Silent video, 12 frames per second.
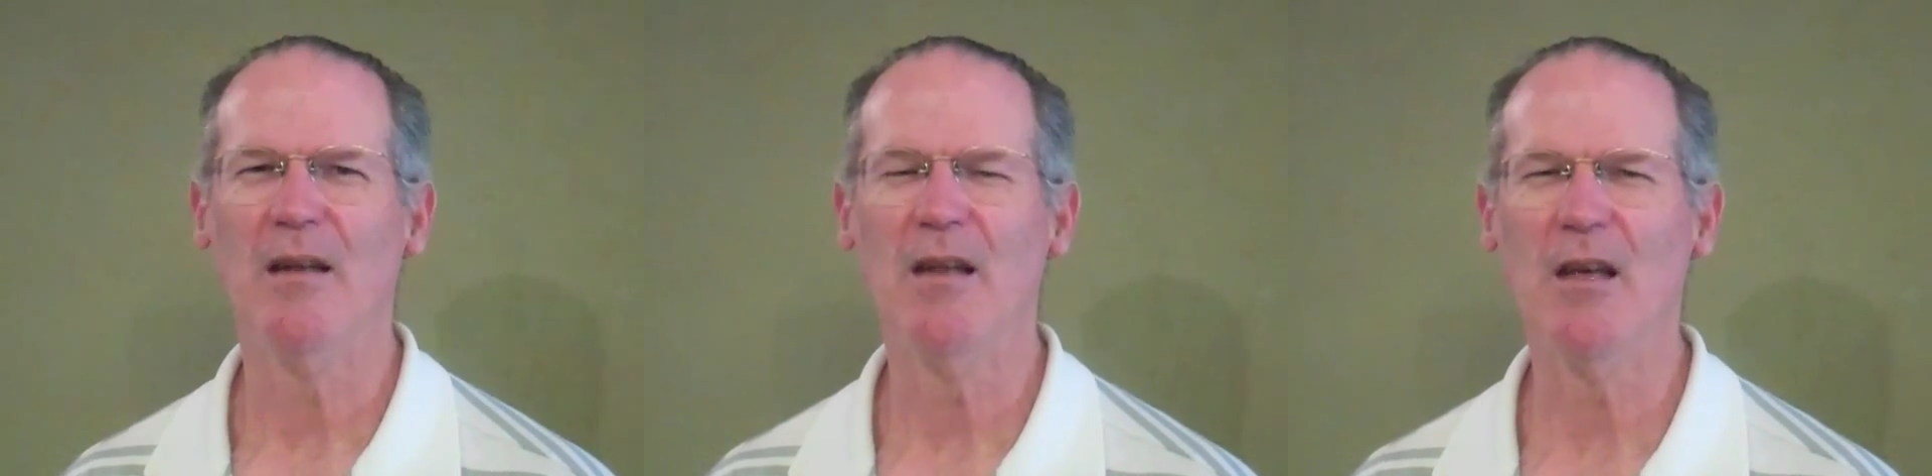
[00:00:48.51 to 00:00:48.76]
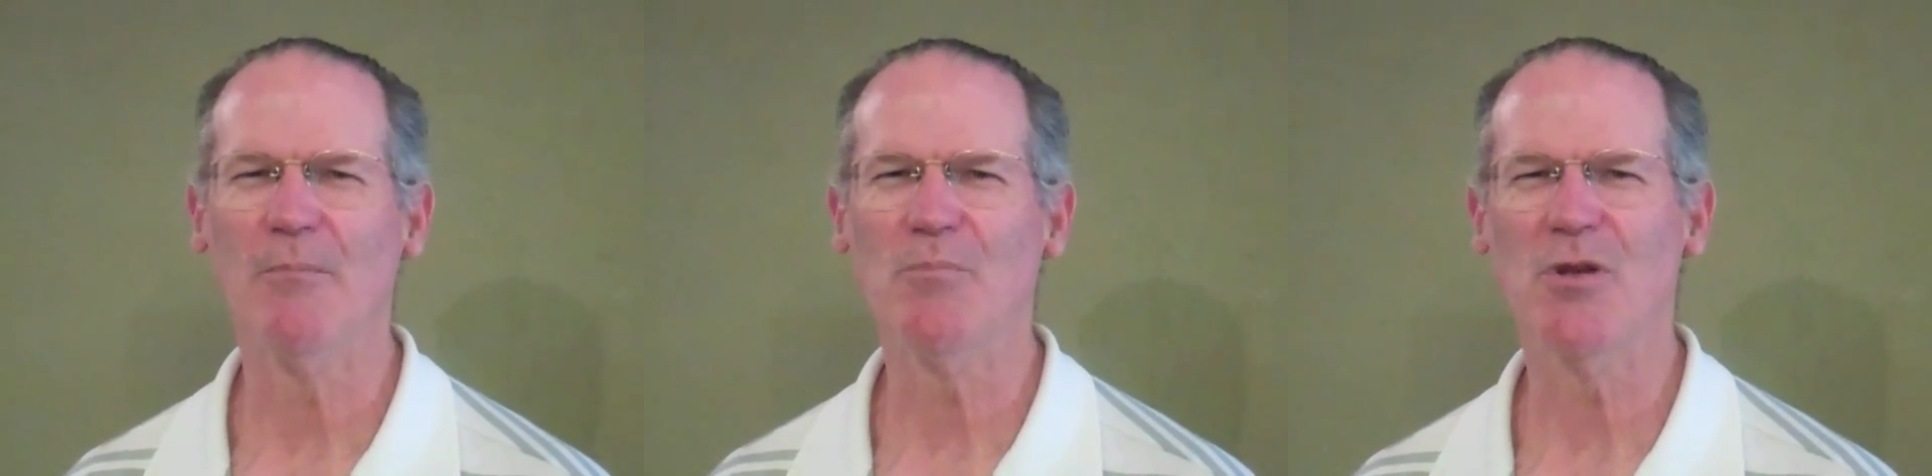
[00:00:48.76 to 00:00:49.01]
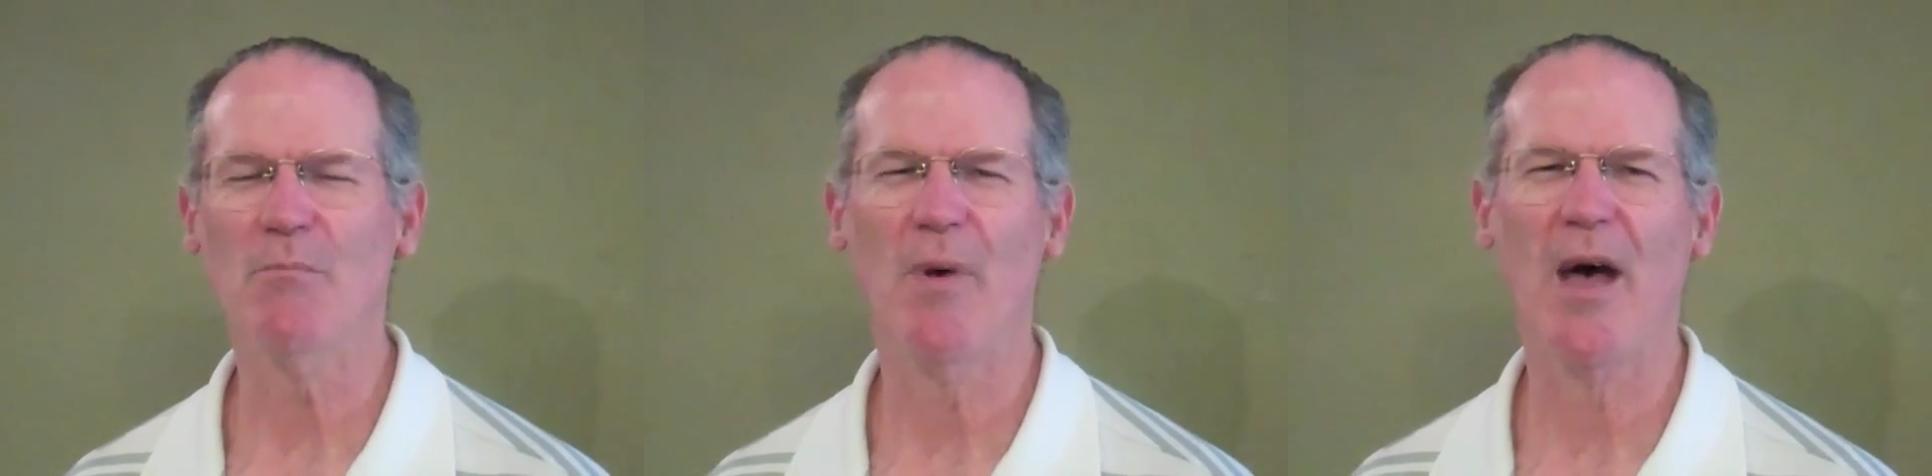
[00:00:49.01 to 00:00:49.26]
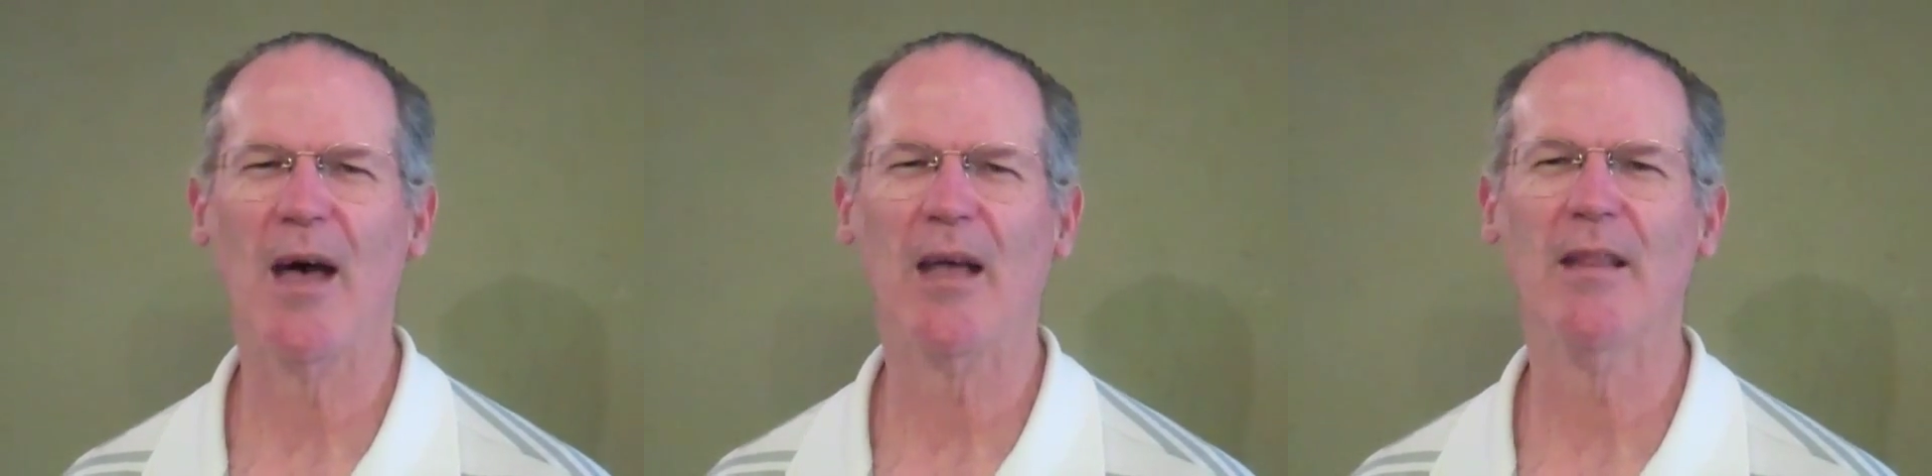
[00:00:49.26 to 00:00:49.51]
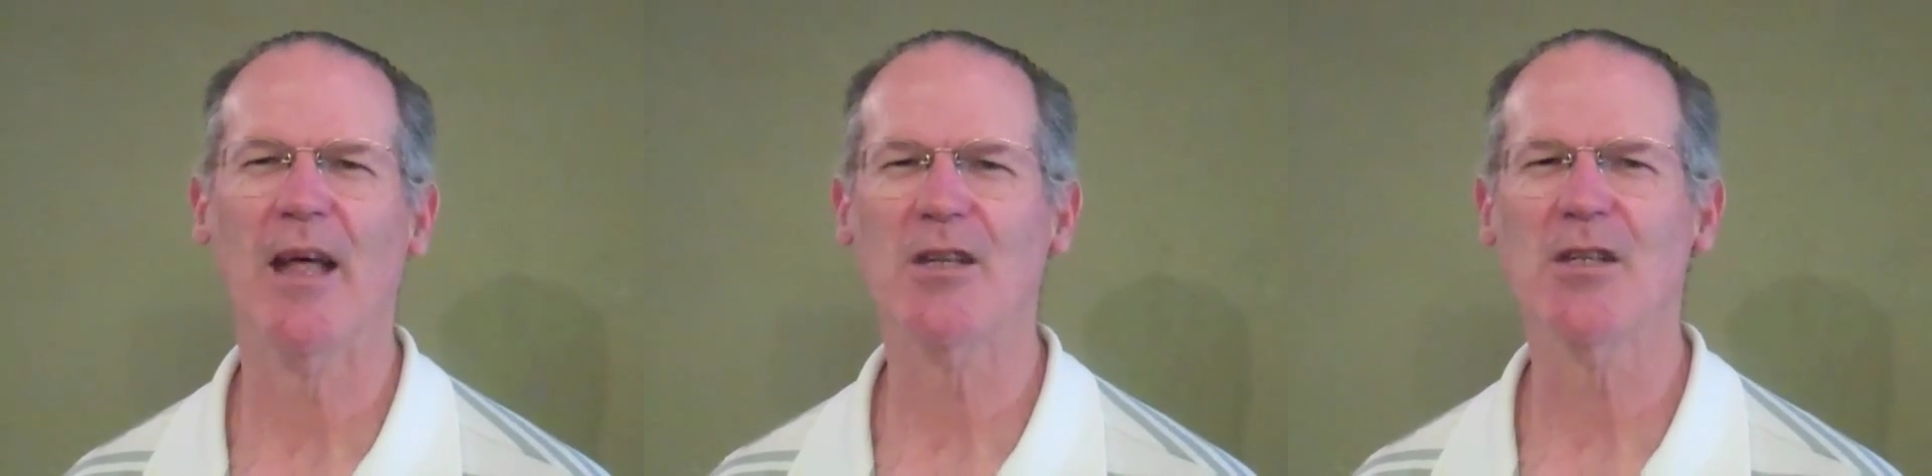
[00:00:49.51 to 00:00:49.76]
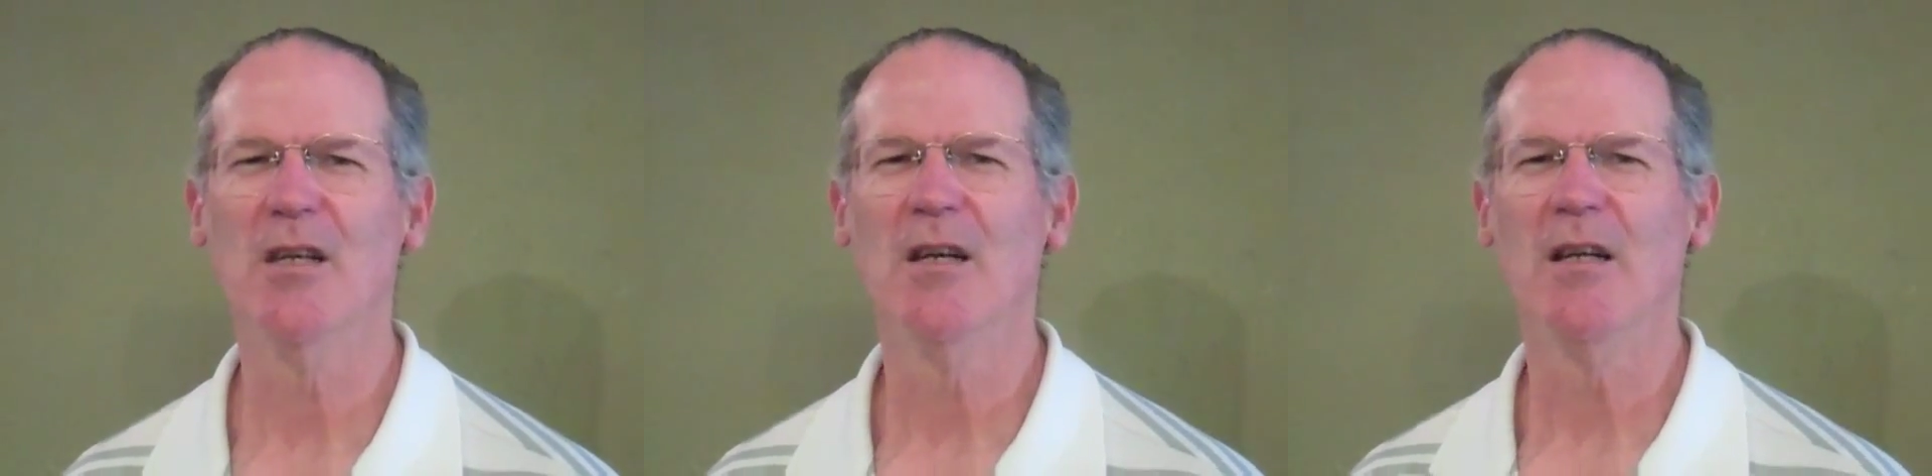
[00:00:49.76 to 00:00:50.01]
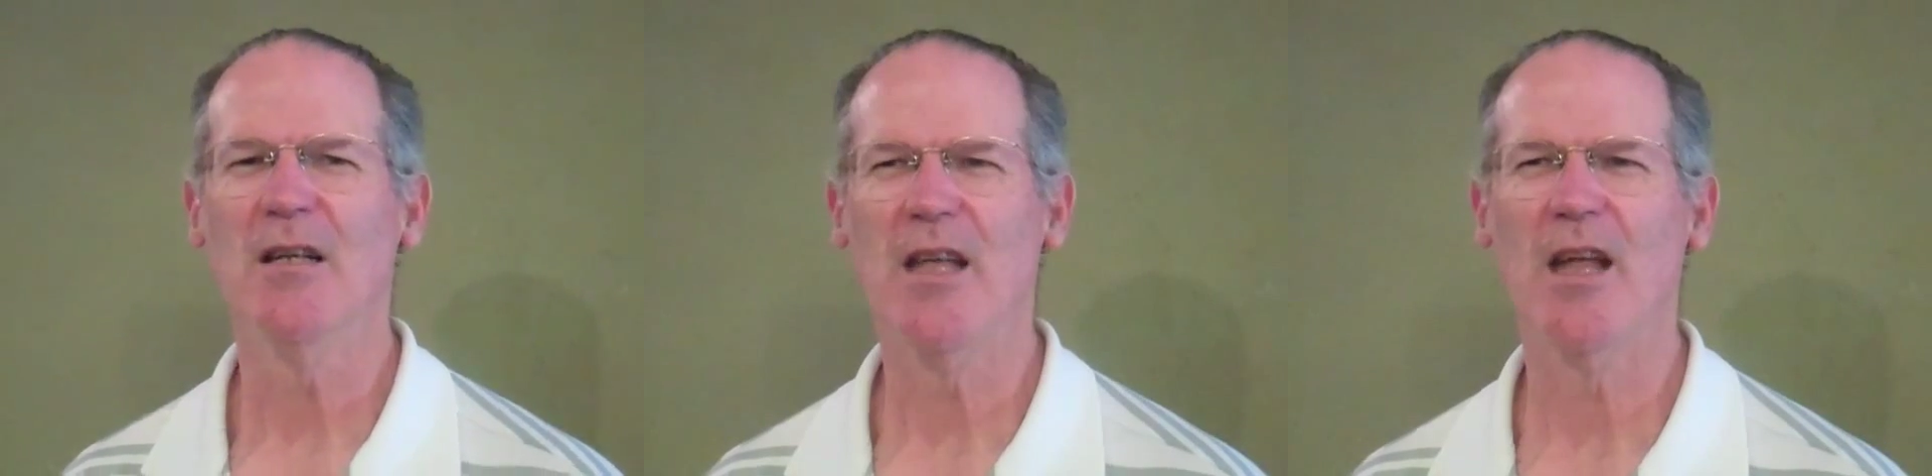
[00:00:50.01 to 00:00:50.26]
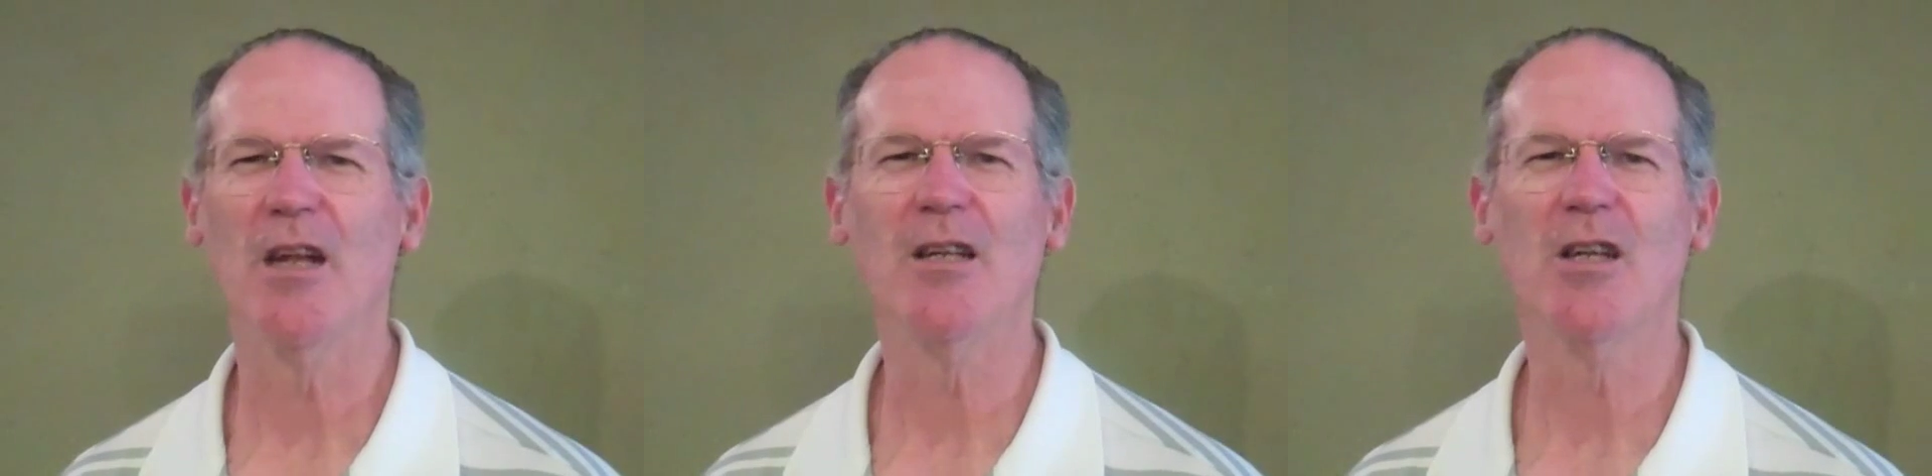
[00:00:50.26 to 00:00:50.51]
hips and back, and that's
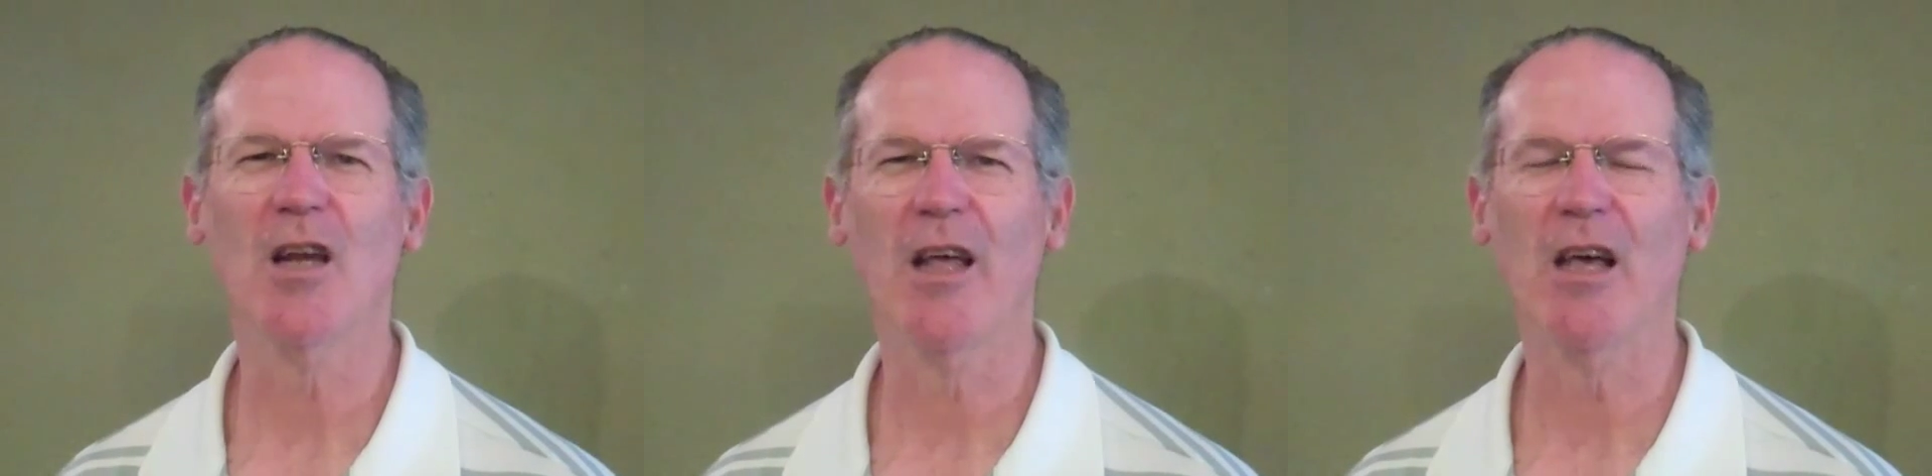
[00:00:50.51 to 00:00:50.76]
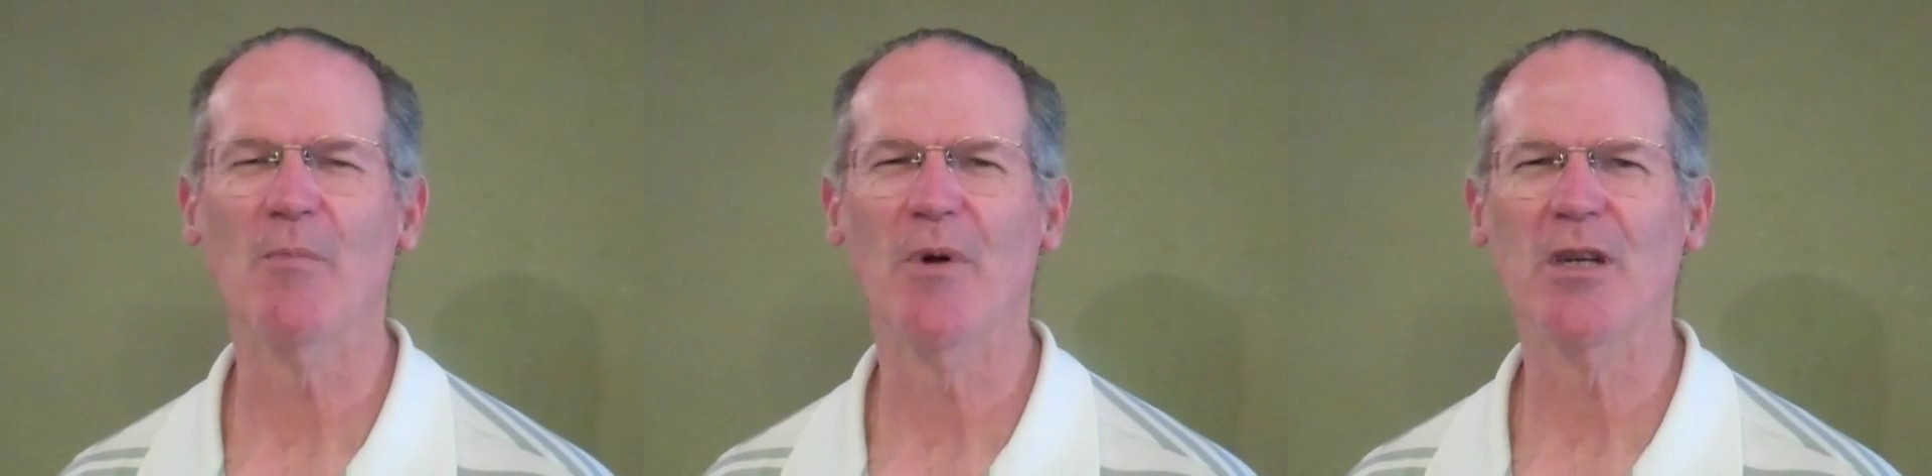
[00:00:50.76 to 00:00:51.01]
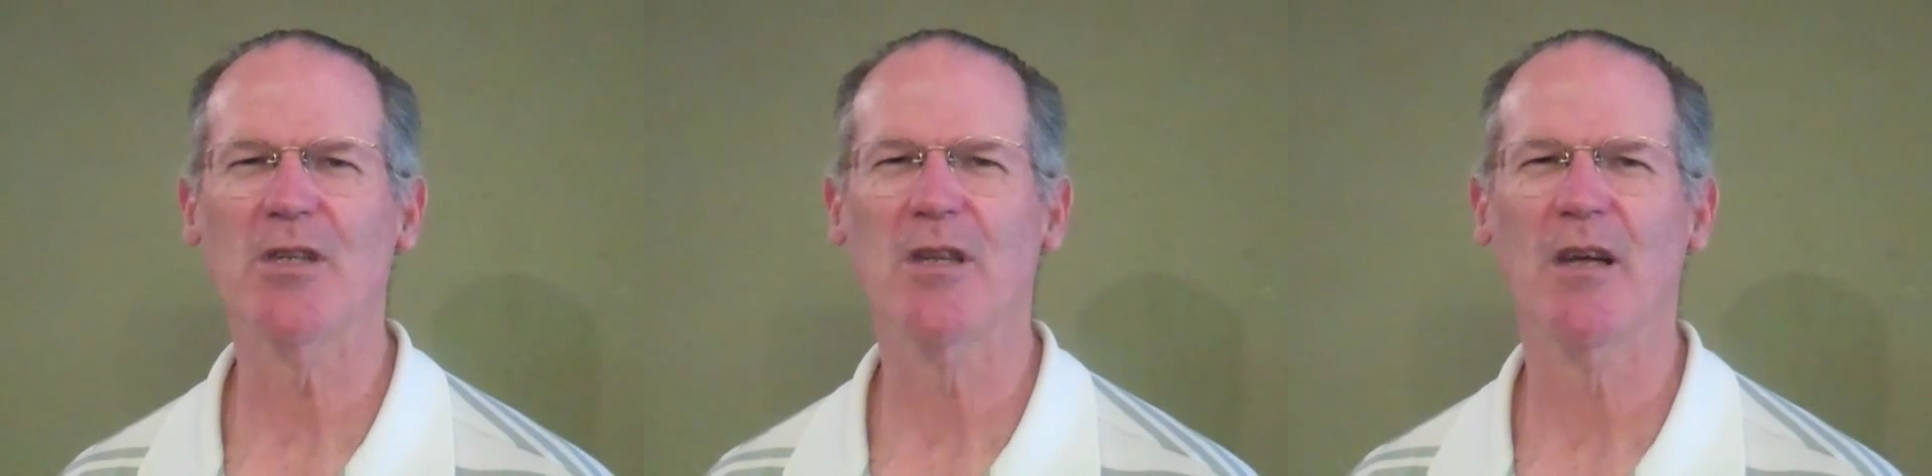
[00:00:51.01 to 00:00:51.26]
tendons and ligaments.